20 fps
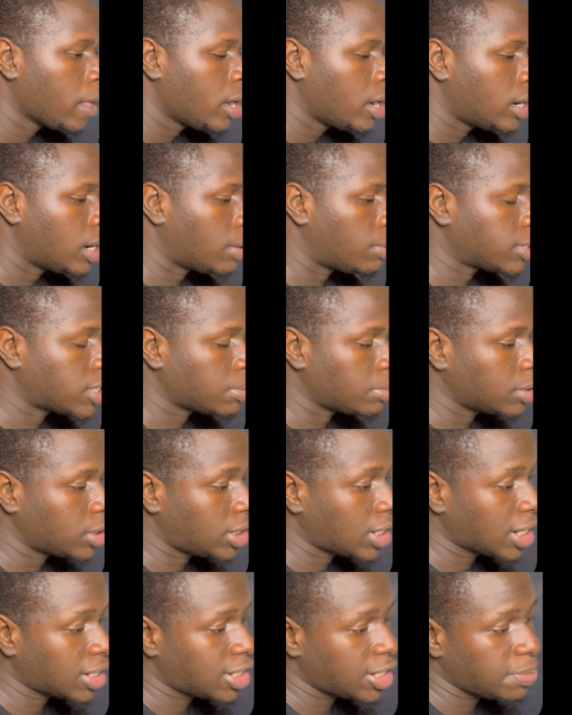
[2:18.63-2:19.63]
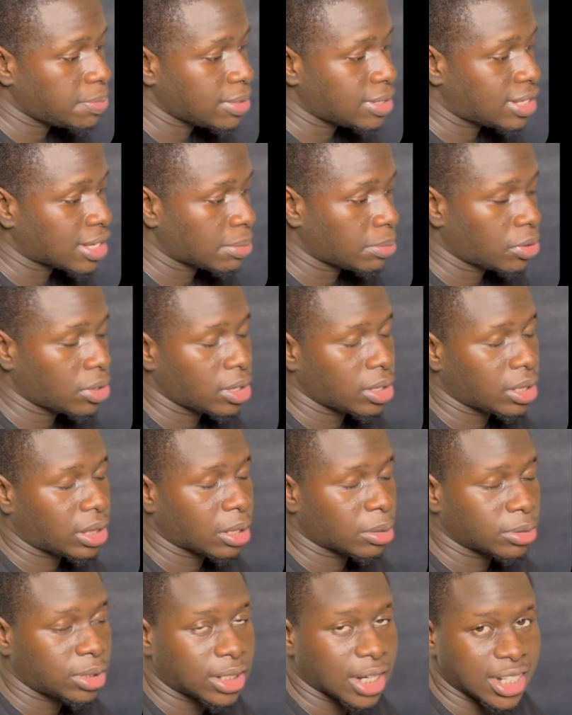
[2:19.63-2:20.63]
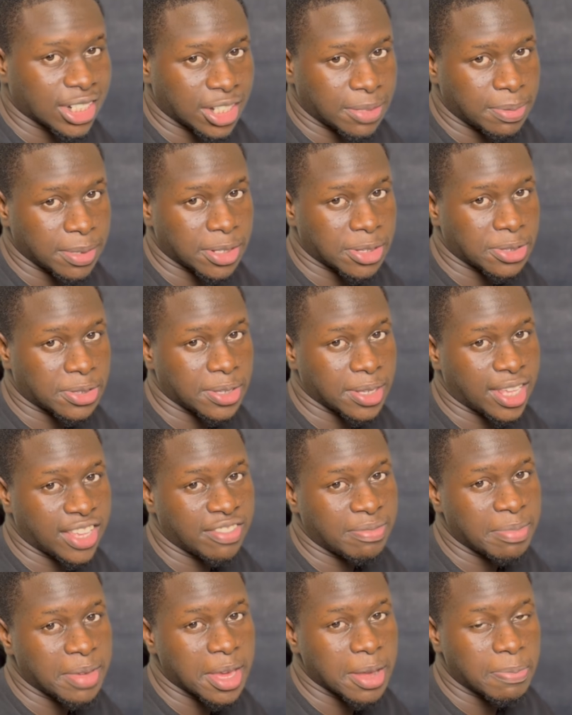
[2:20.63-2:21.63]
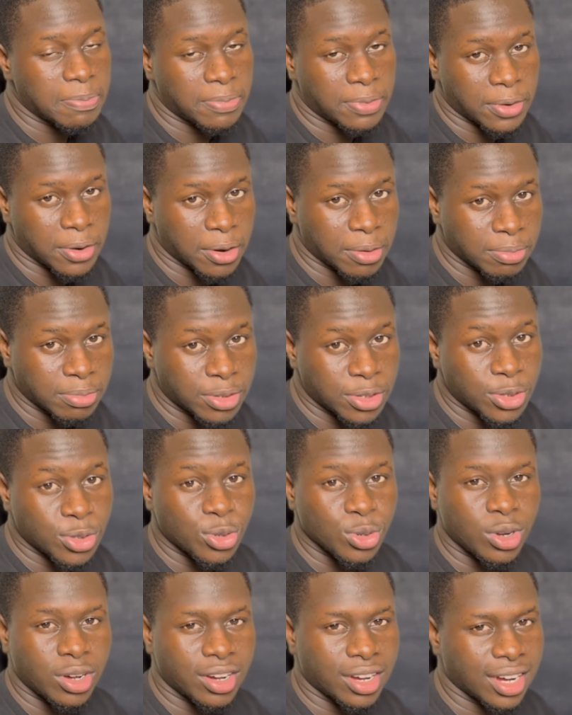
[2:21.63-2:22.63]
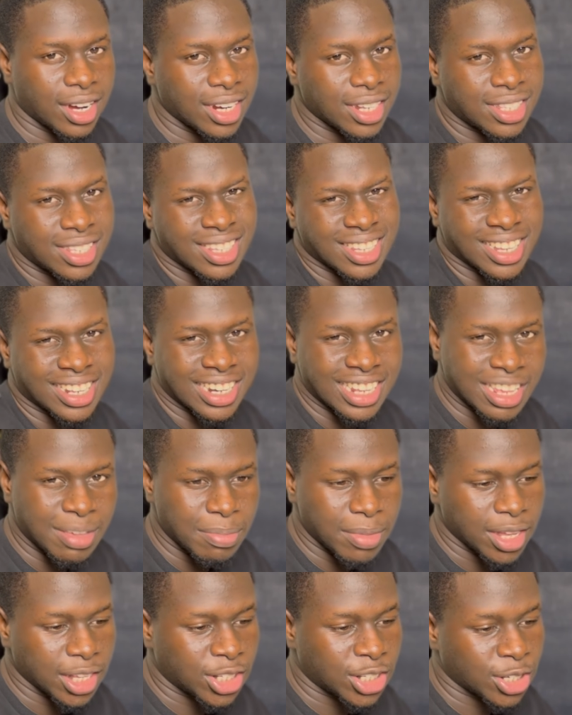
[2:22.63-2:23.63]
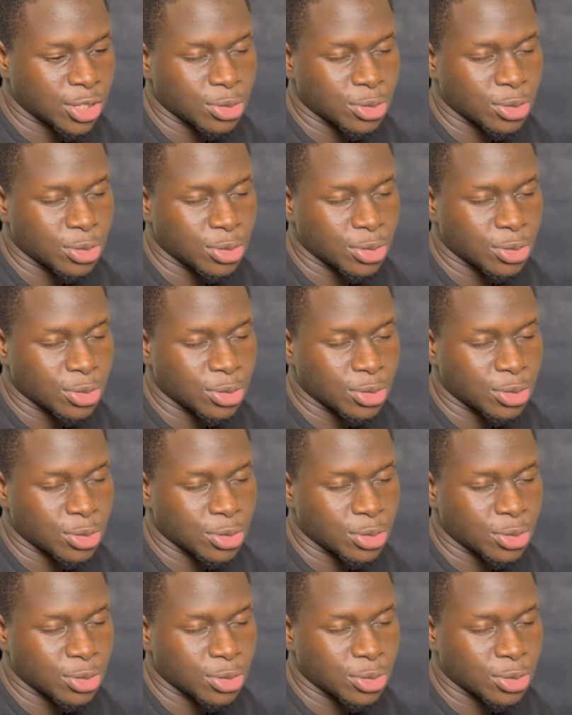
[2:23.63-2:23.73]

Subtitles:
Now as I'm on ChatGPT, I'm going to tell ChatGPT to give me a prompt to create an image.